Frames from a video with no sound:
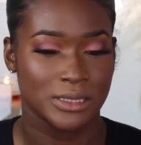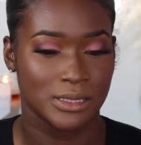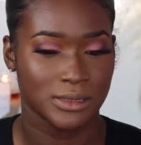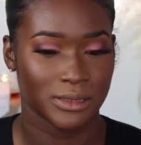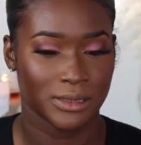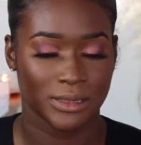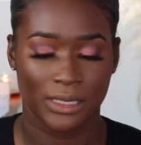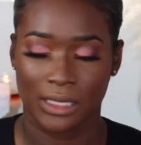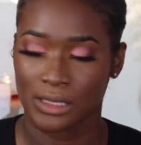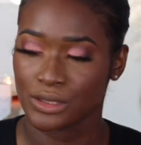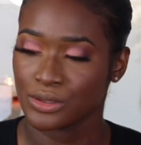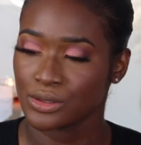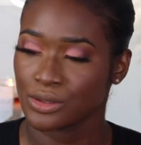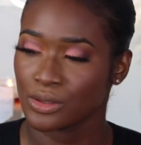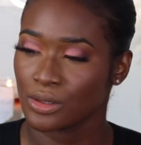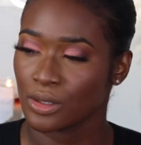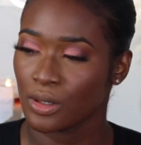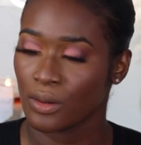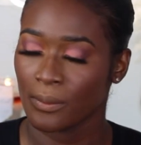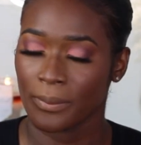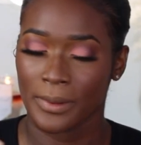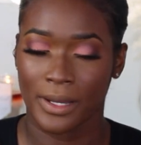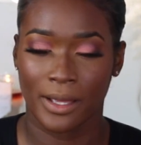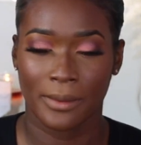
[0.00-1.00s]

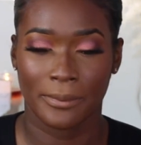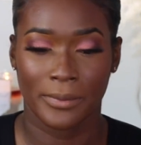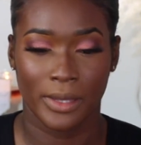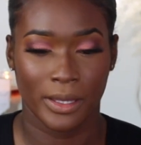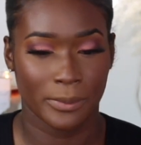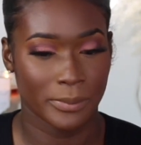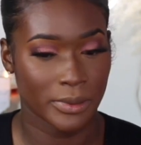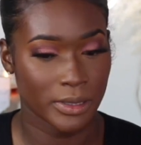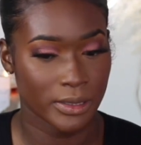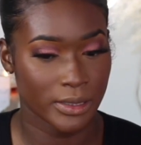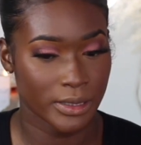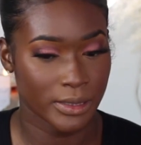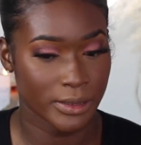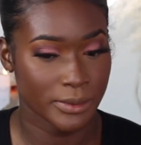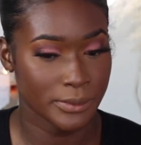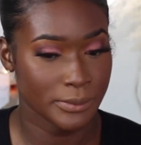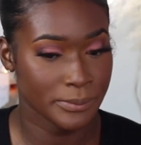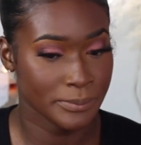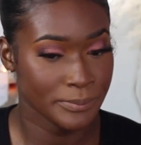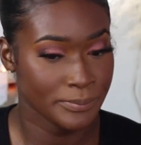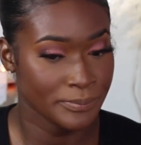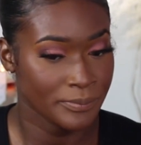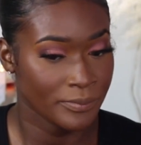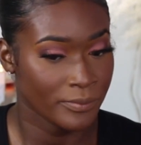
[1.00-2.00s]
Sensational by
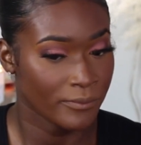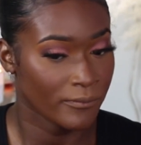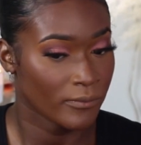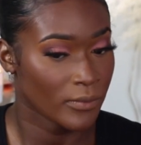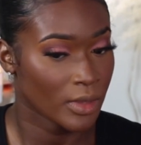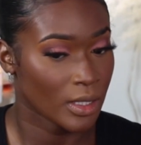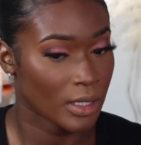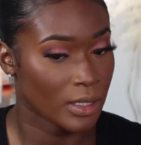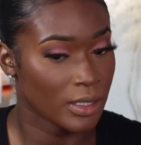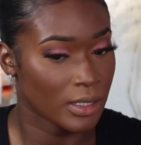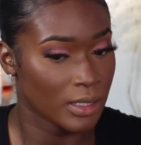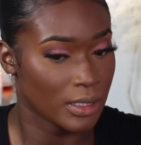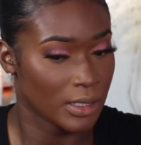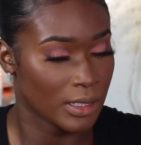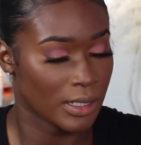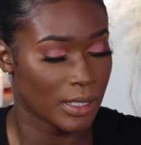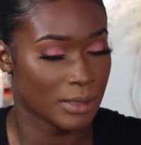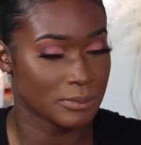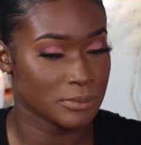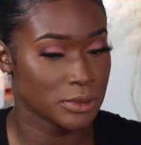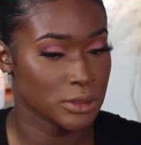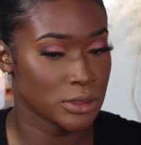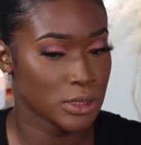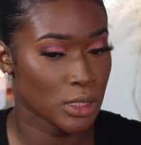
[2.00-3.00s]
Maybelline,
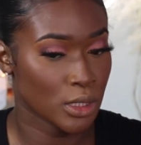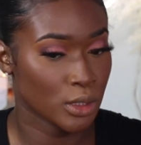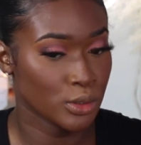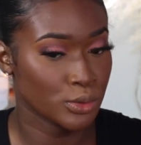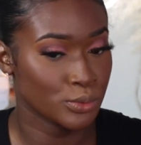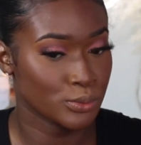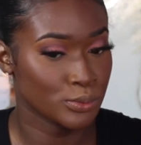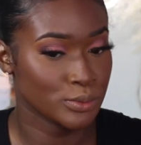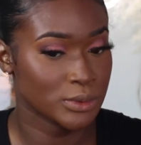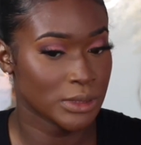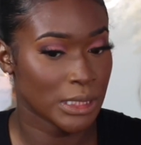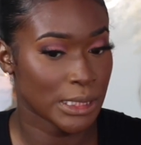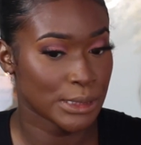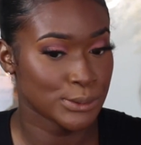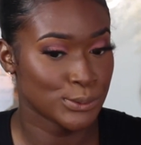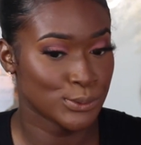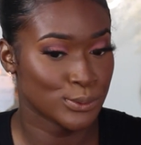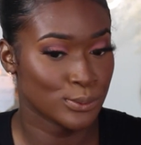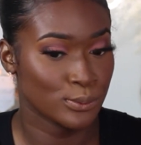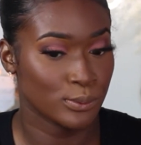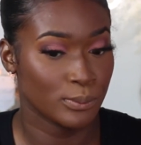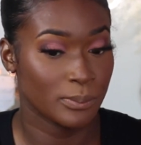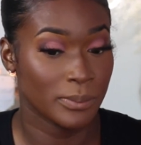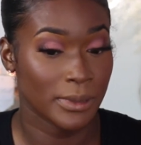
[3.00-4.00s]
and I'm just gonna use
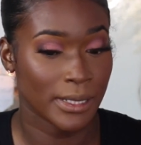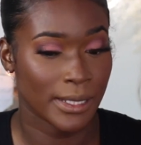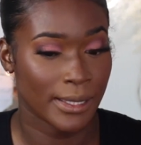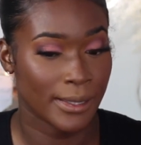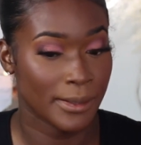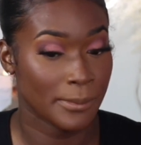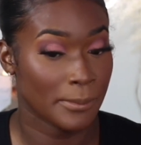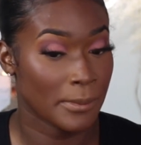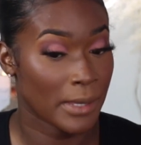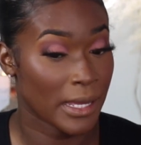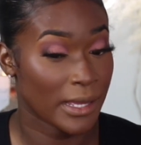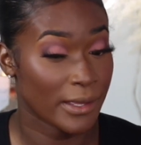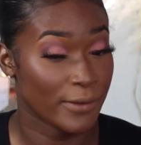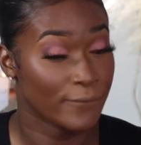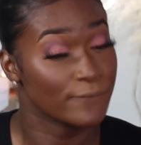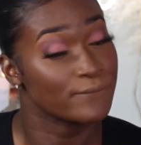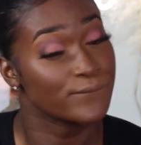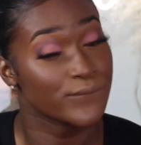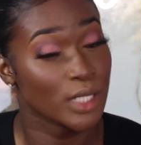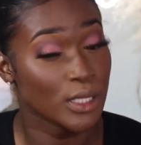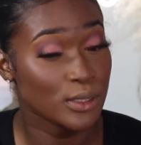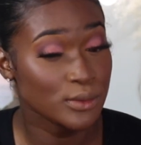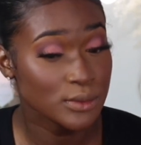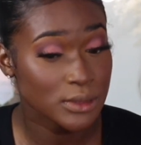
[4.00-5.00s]
that to blend my
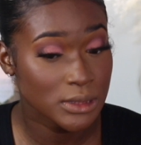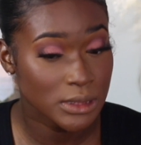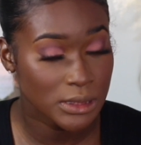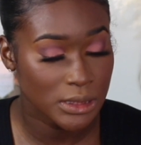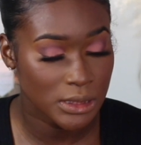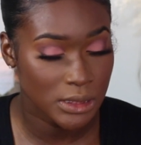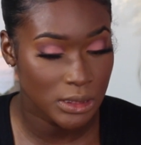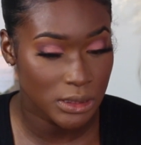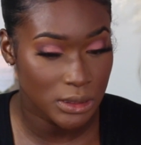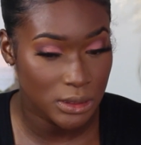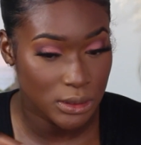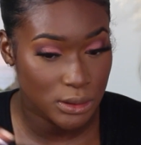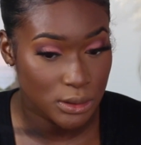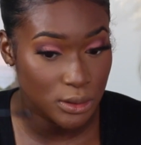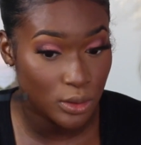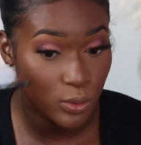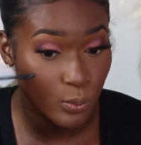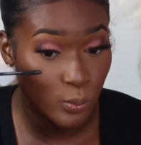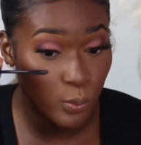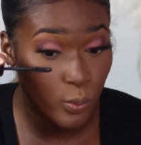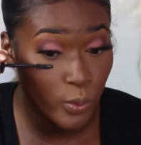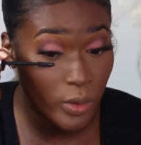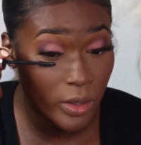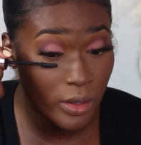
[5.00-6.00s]
falsies
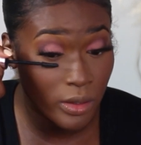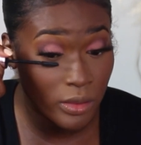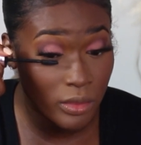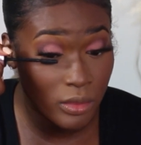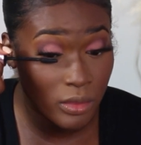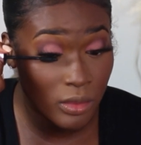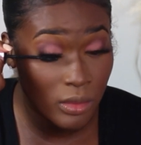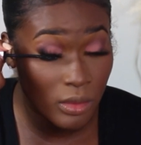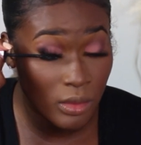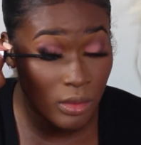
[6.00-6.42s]
with